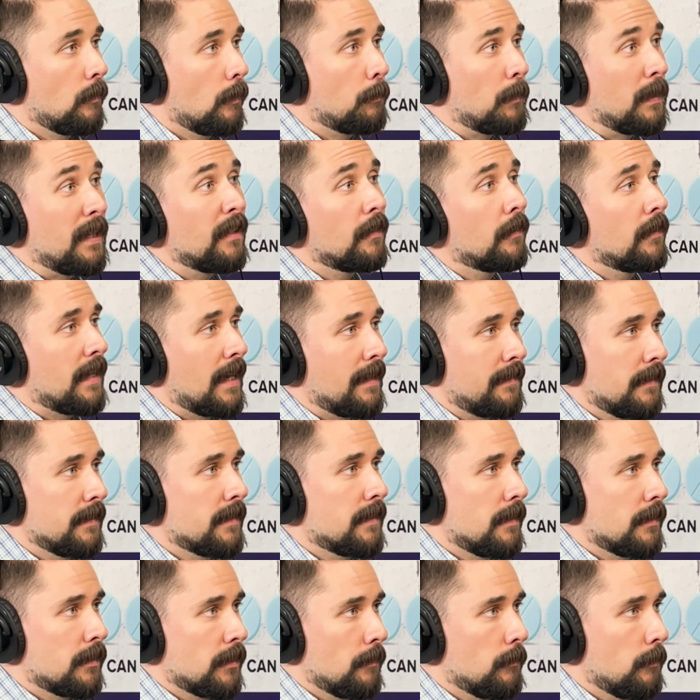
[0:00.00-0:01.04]
appeal that
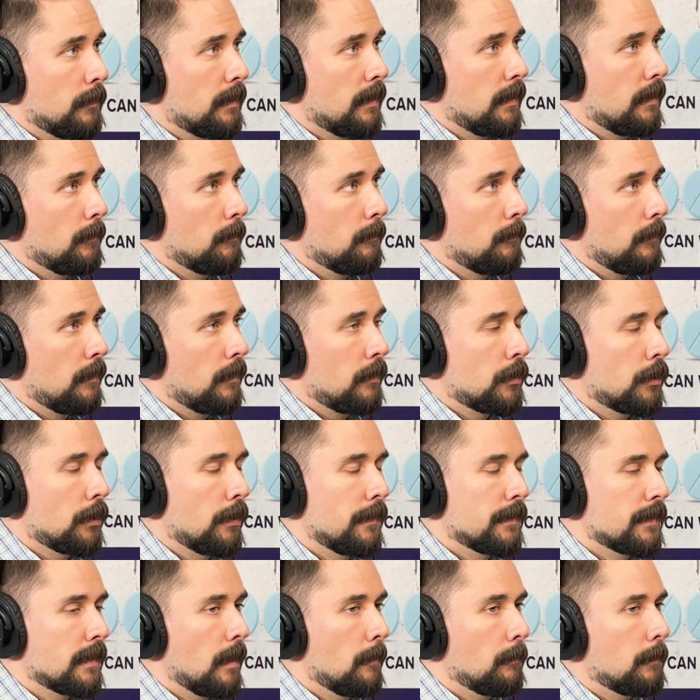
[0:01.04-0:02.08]
decision with the
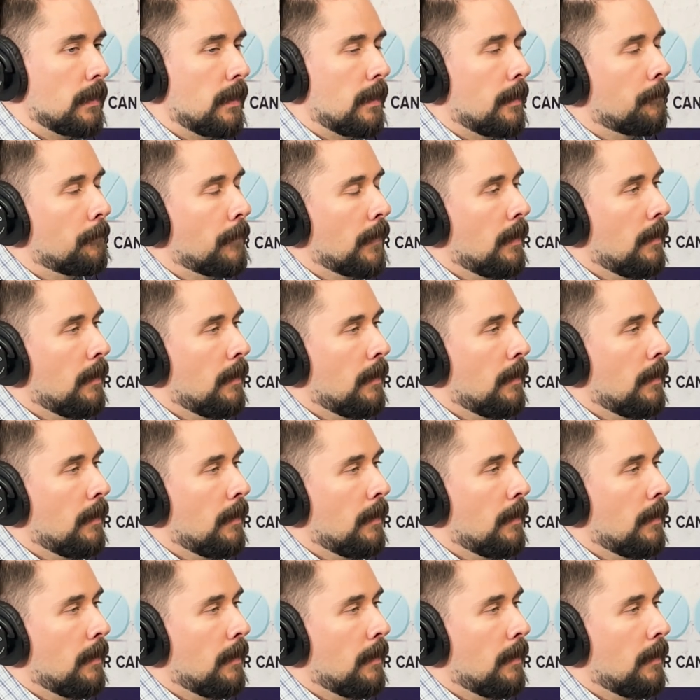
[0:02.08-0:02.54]
insurance company,